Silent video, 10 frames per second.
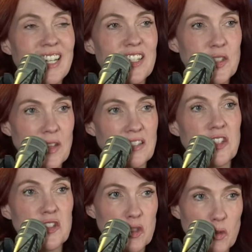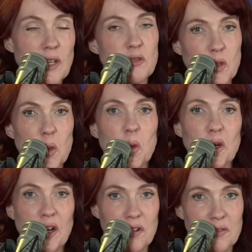So that's a screen
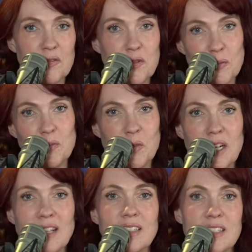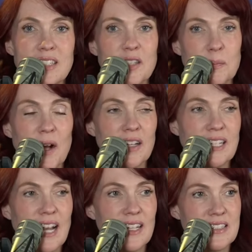record of from when I listen to the
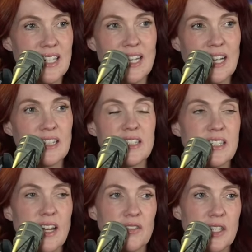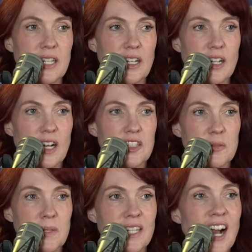podcast and I listen to everything on high
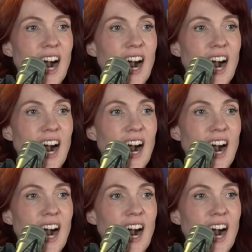speed.